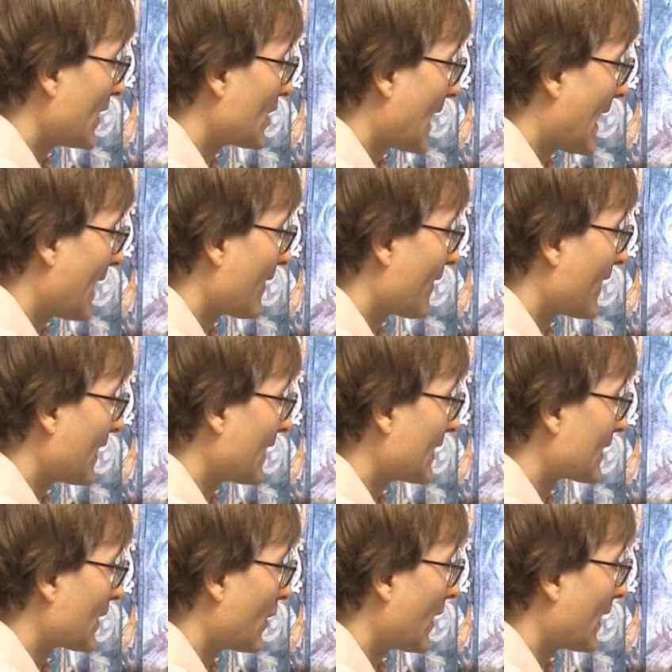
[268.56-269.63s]
need to add
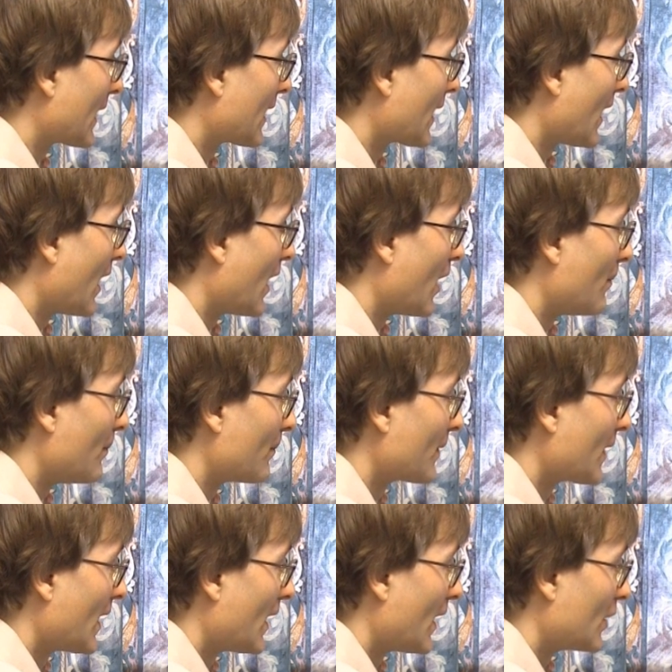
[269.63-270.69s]
things like
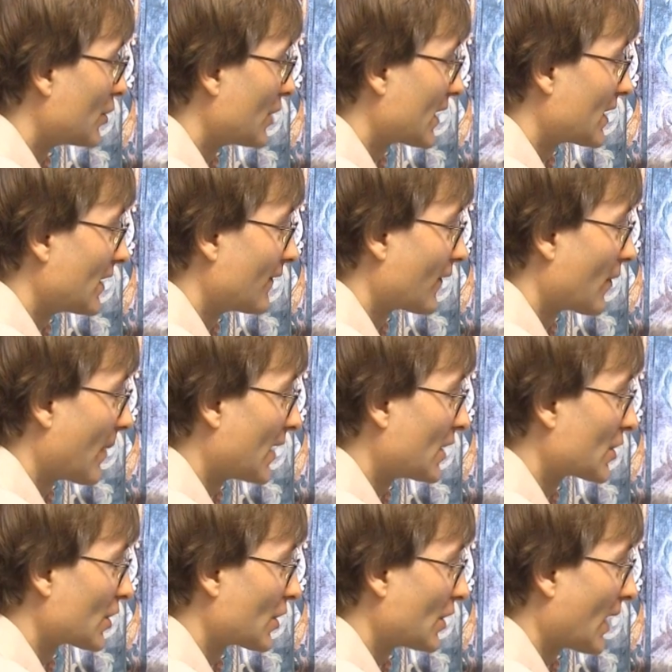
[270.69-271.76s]
address
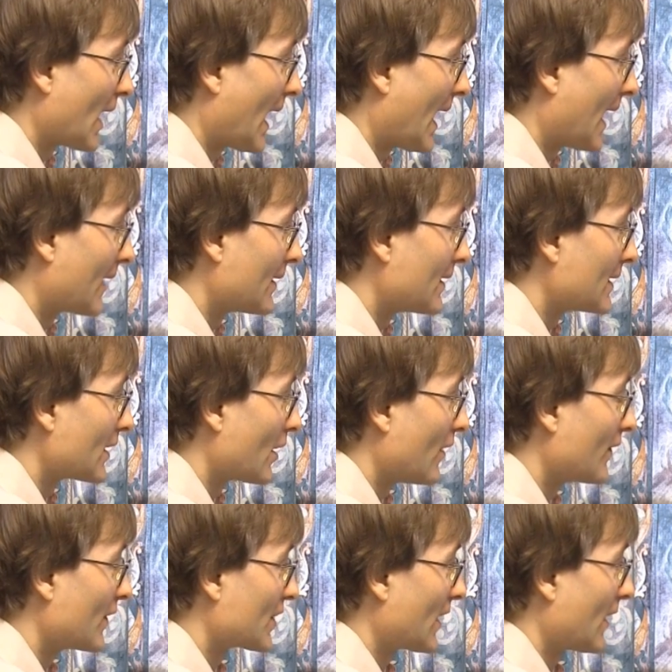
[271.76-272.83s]
information and
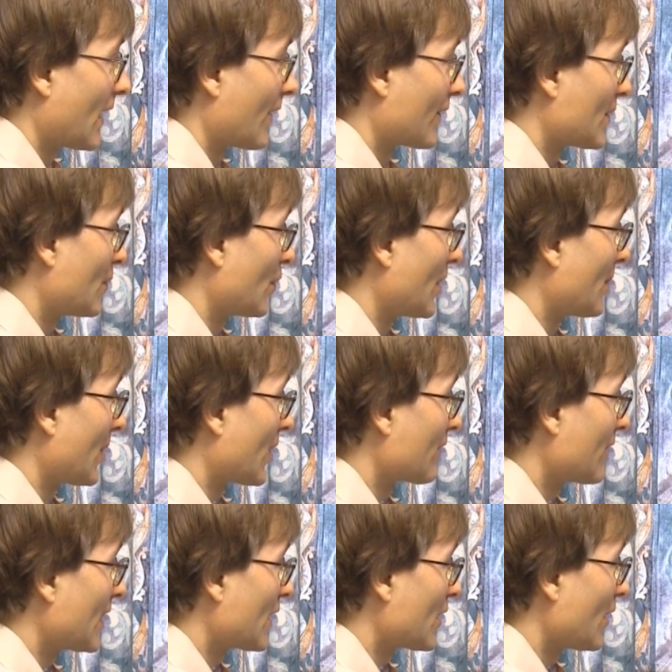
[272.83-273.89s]
obviously I'll have to put in my
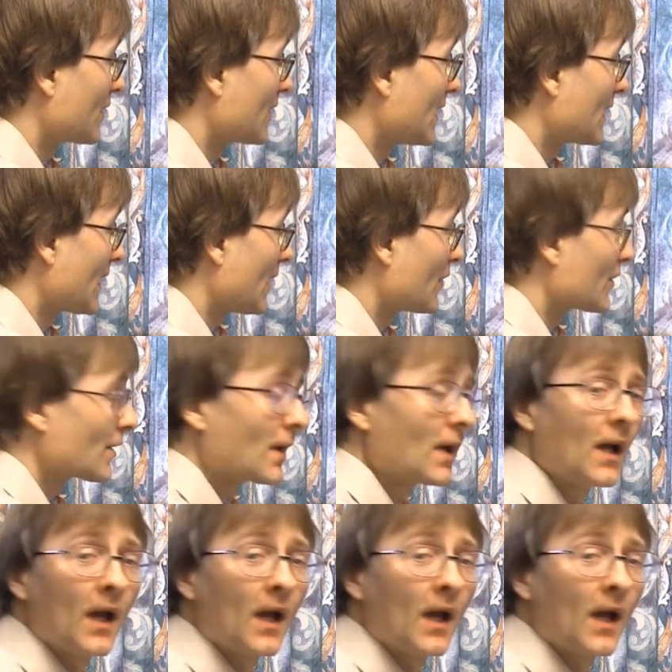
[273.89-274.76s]
credit card details.